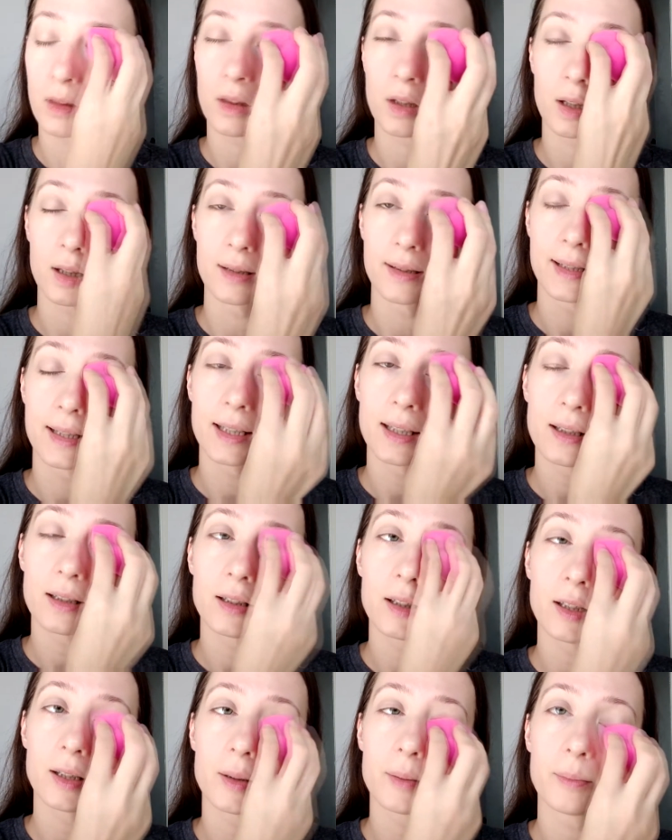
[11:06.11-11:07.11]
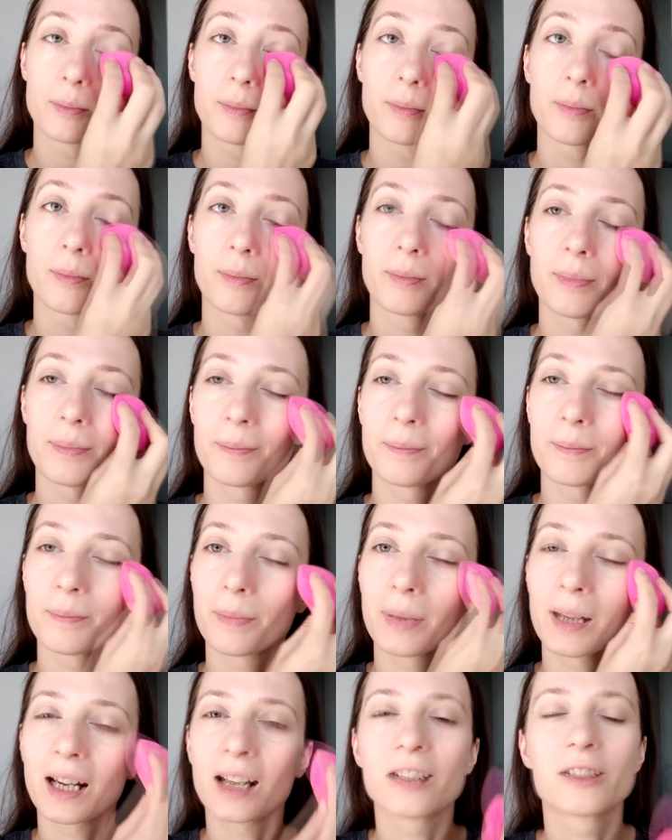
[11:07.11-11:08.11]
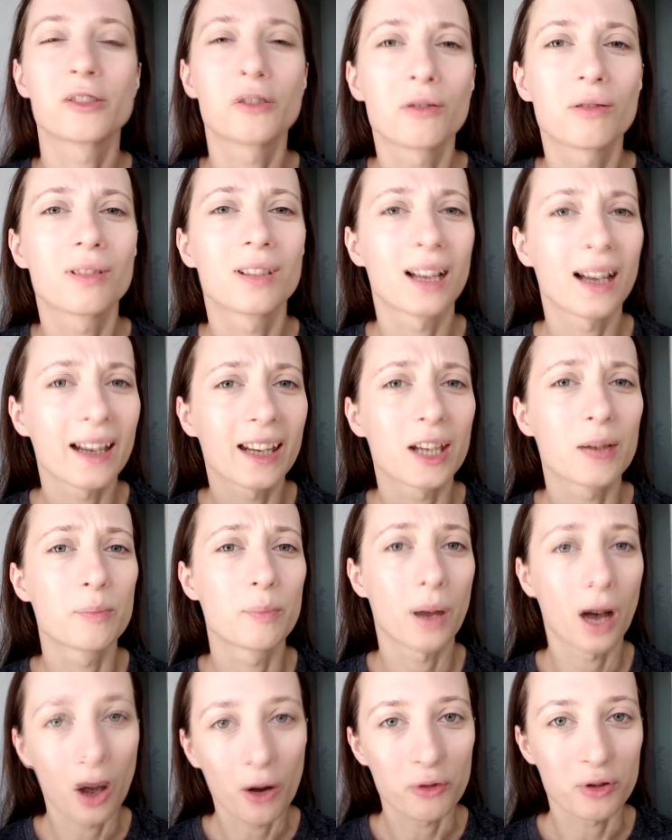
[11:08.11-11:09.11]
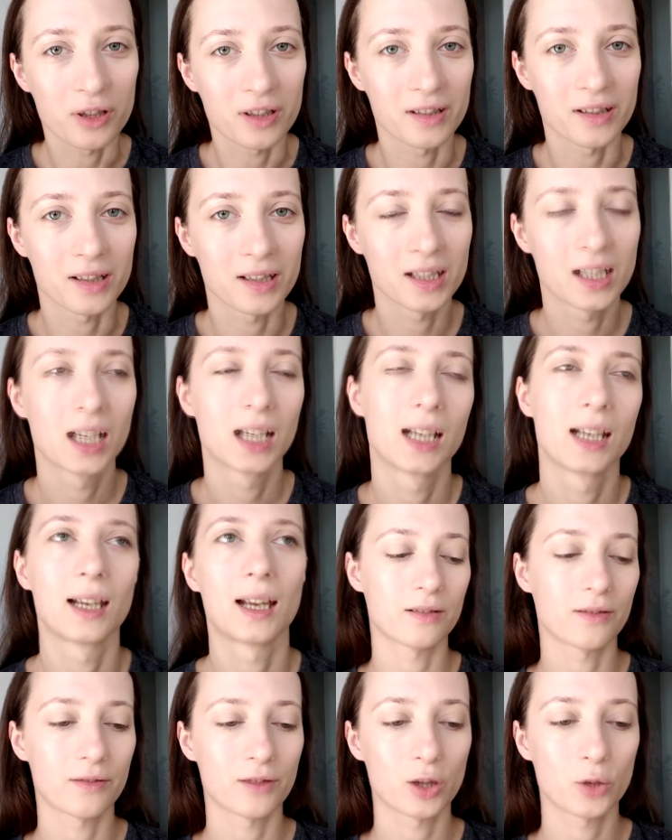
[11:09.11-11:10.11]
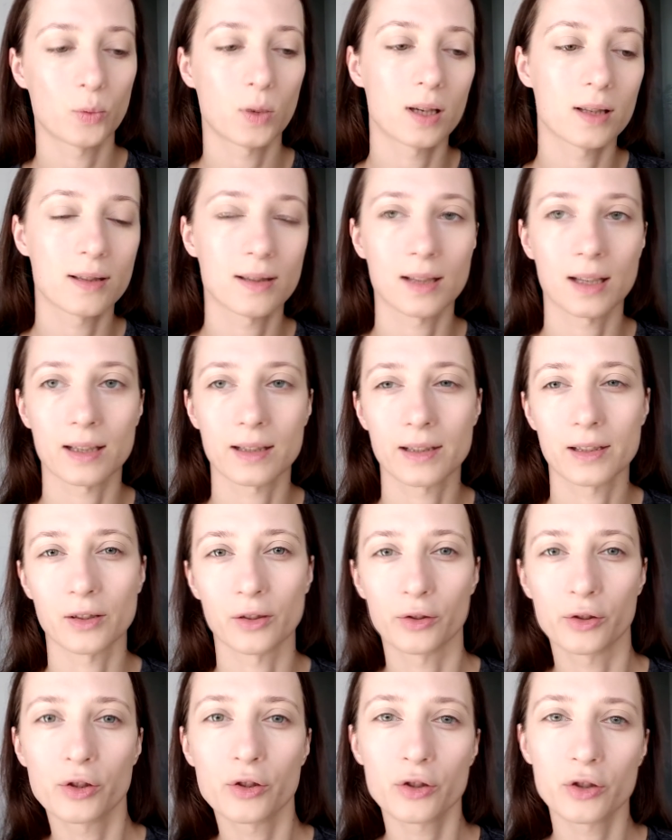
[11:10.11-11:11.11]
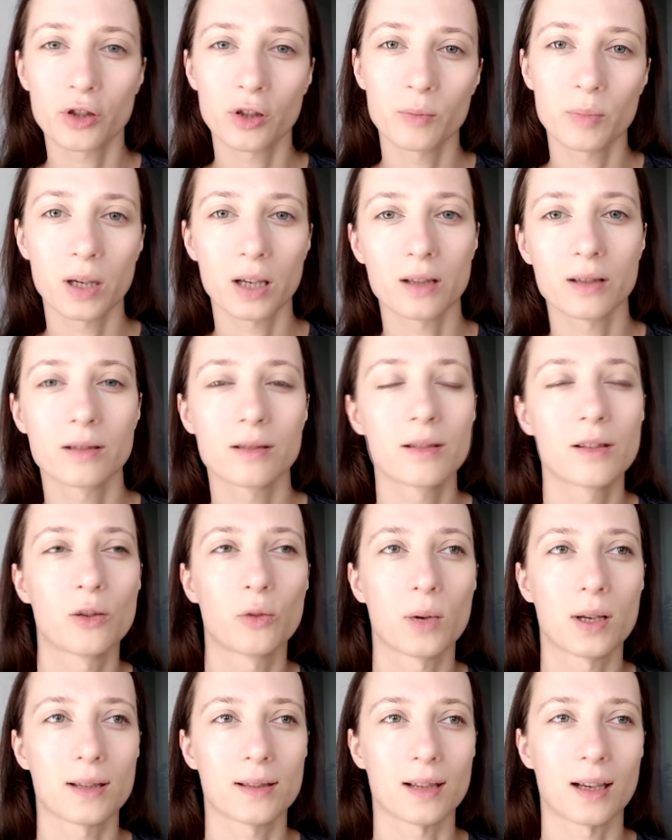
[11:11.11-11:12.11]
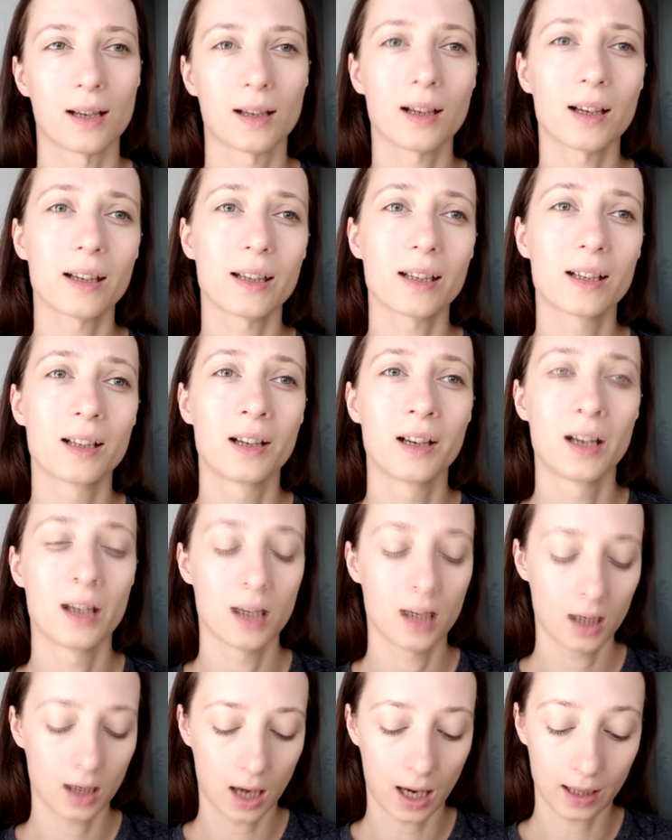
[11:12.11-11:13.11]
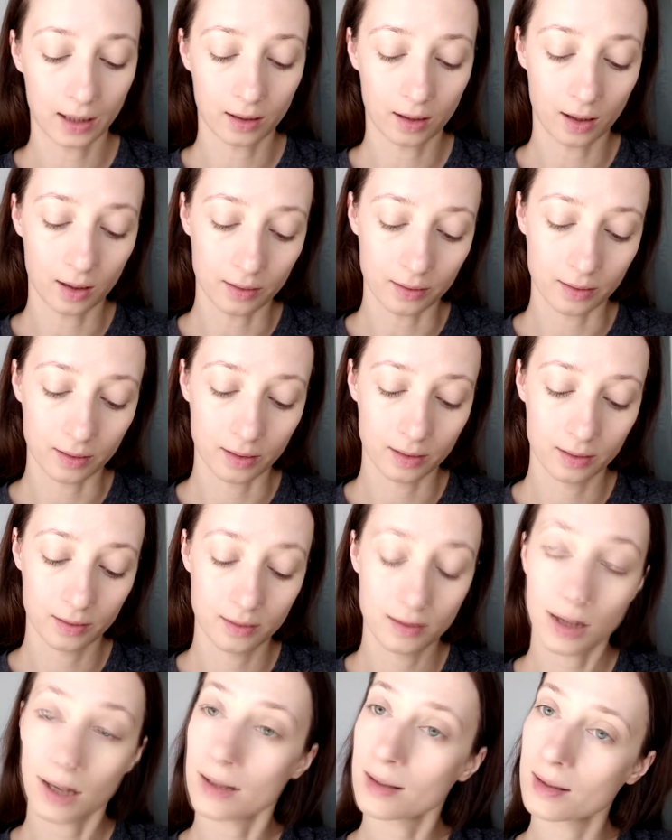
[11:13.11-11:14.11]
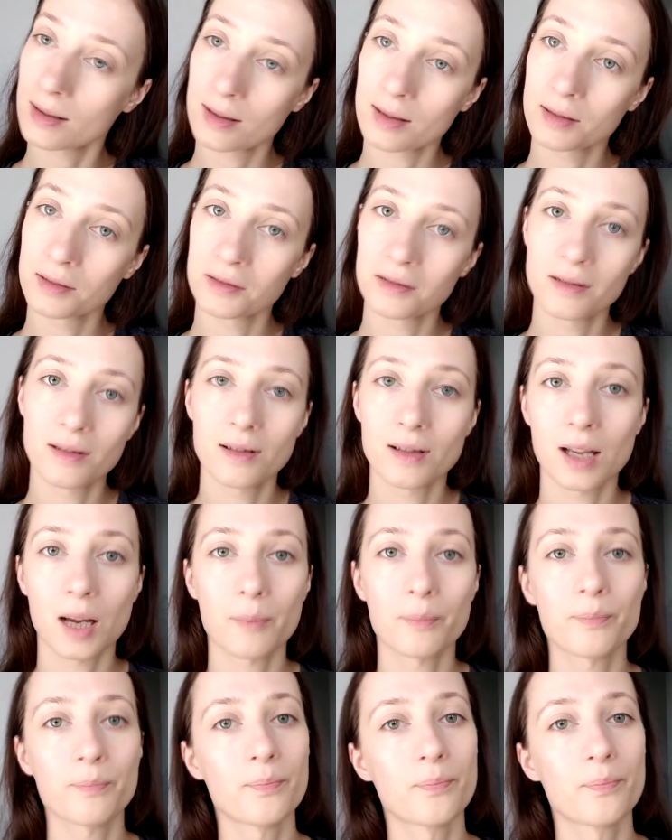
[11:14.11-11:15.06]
concealer, but I don't like powder. And the ones I see on YouTube and the ones I like, I can't test them,